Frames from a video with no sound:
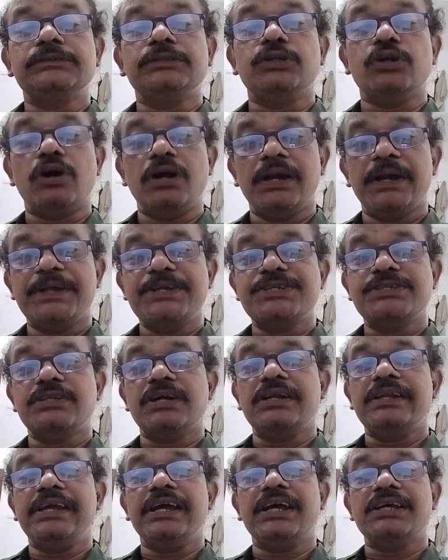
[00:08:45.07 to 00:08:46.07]
knowledge
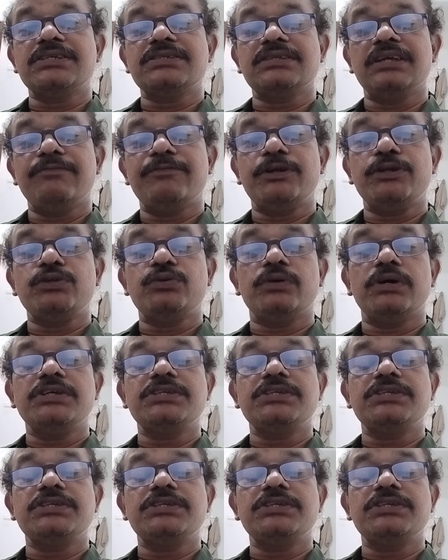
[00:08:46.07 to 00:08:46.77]
that he has given to